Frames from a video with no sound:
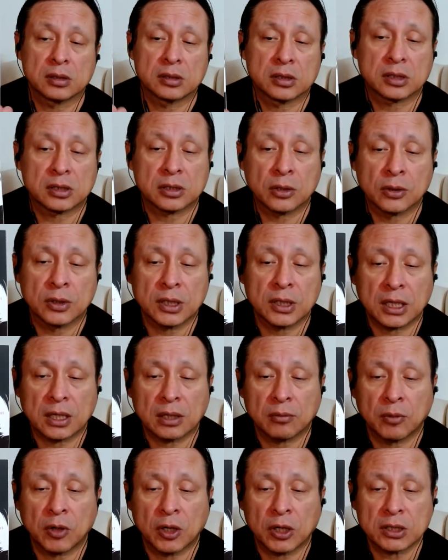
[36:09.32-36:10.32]

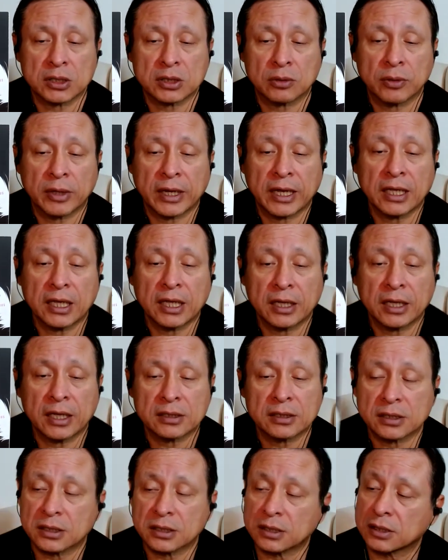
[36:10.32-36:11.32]
Stoic, Marcus
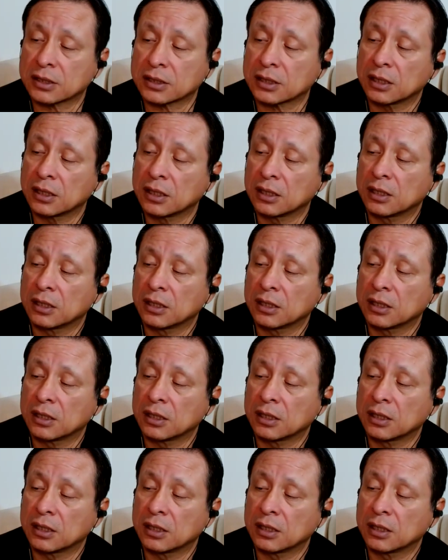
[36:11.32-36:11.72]
Aurelius,